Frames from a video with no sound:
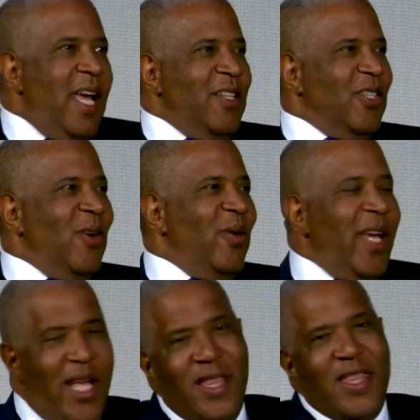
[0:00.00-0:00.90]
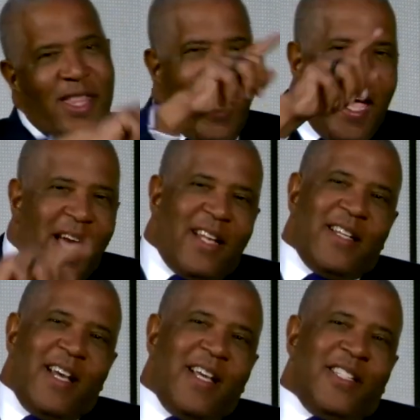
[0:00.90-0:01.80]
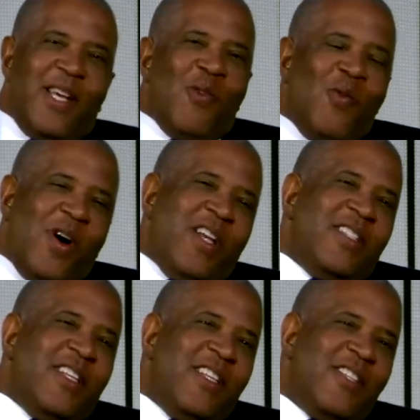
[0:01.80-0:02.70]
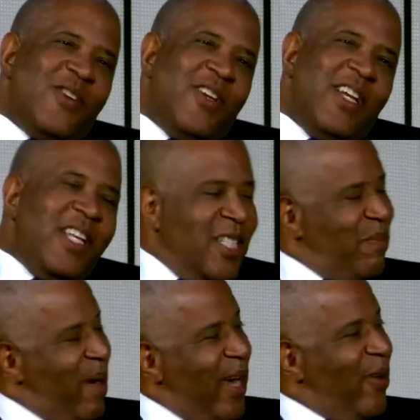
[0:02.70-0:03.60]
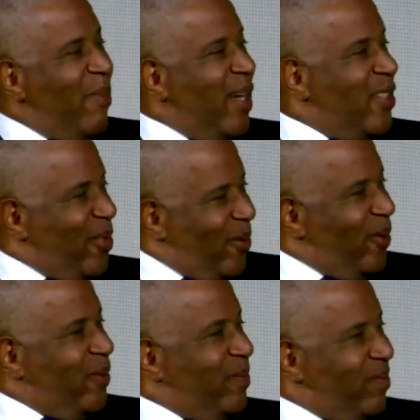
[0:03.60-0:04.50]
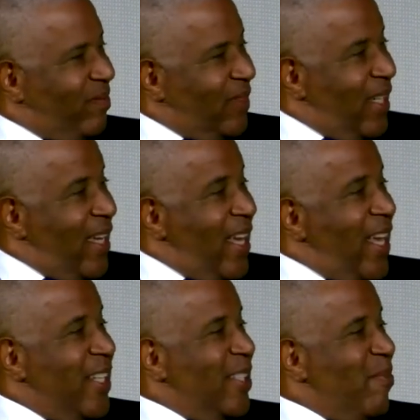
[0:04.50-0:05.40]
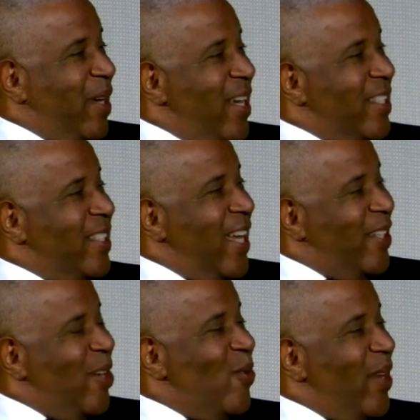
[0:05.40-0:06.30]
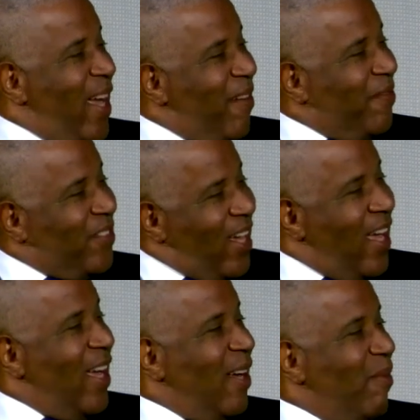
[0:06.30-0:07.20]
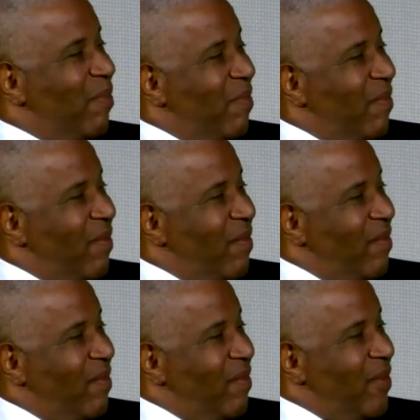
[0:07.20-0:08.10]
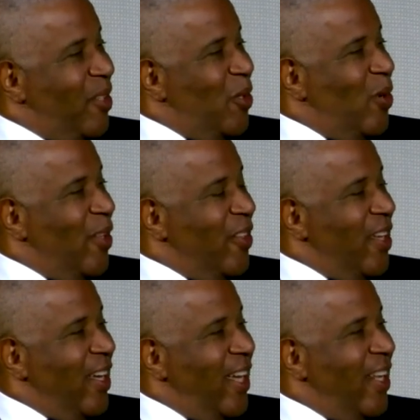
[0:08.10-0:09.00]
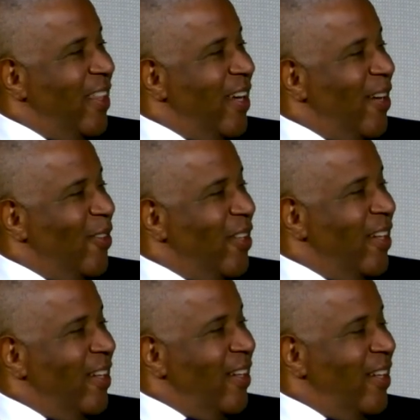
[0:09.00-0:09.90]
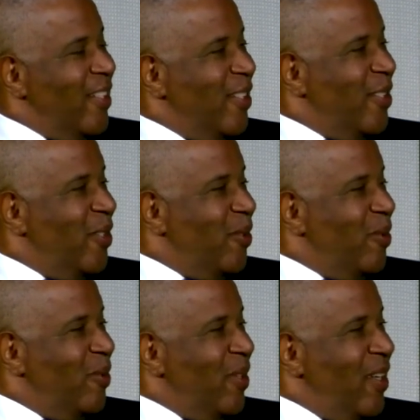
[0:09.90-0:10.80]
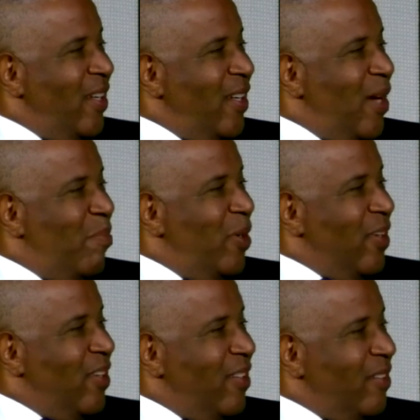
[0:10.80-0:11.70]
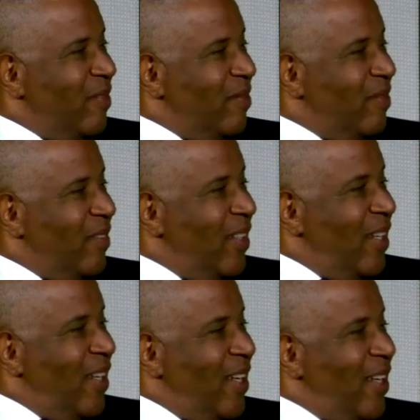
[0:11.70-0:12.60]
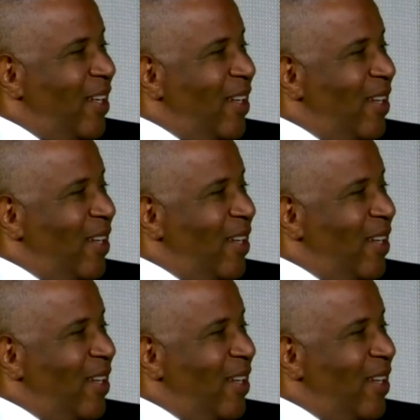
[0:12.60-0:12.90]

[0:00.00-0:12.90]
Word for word: And so in that, I say, what is it that's going to inspire my soul? In some cases, I don't have time to do other thing, anything other than listen to a book hmm.